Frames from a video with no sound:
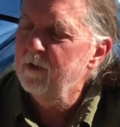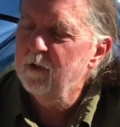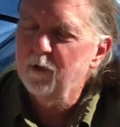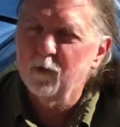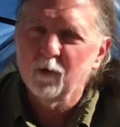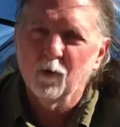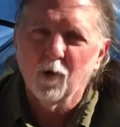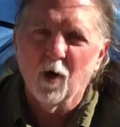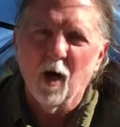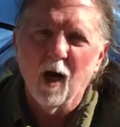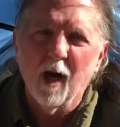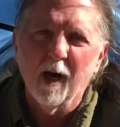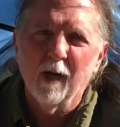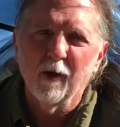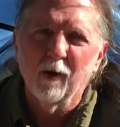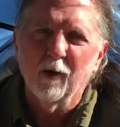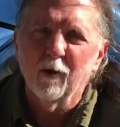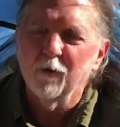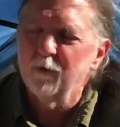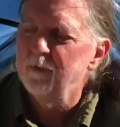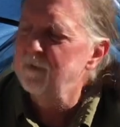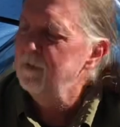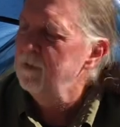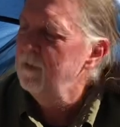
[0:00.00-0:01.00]

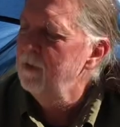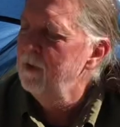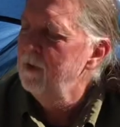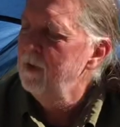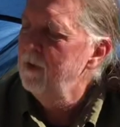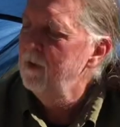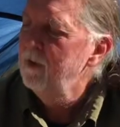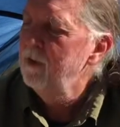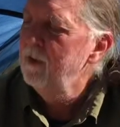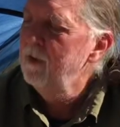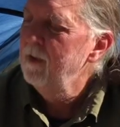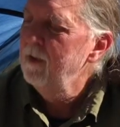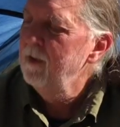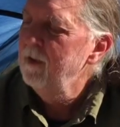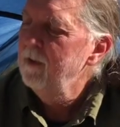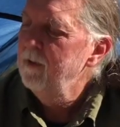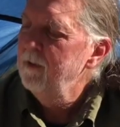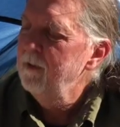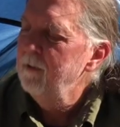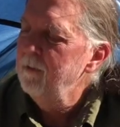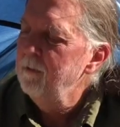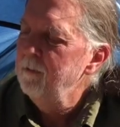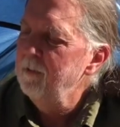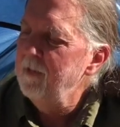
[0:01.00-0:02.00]
cryo
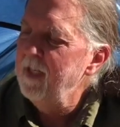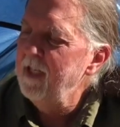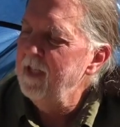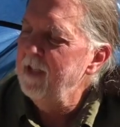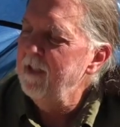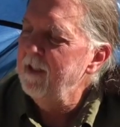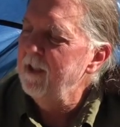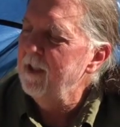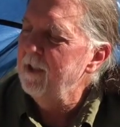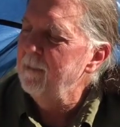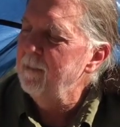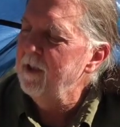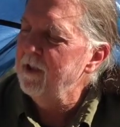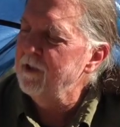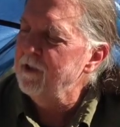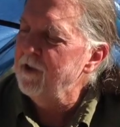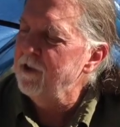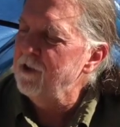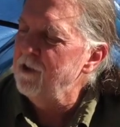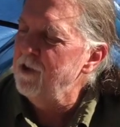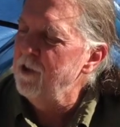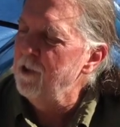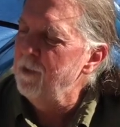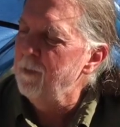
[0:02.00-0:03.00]
medium. There's a
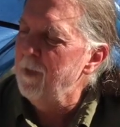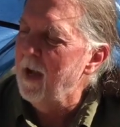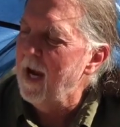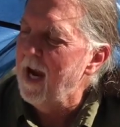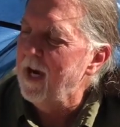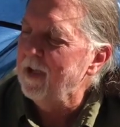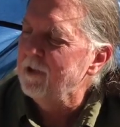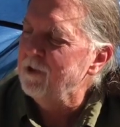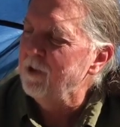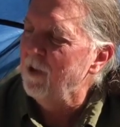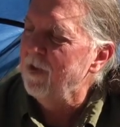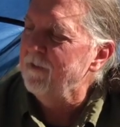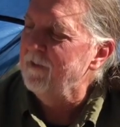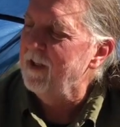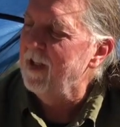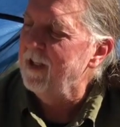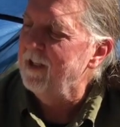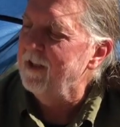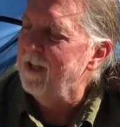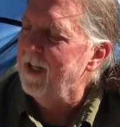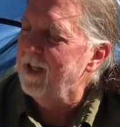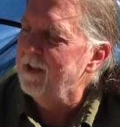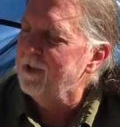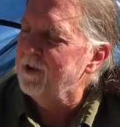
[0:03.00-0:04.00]
2-pack, so I've got
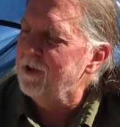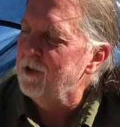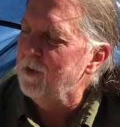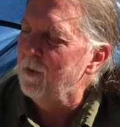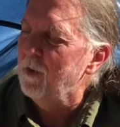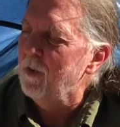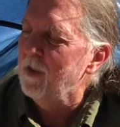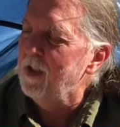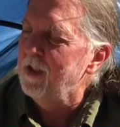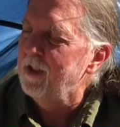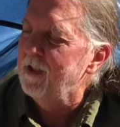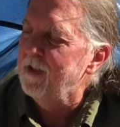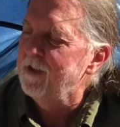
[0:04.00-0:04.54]
an extra one.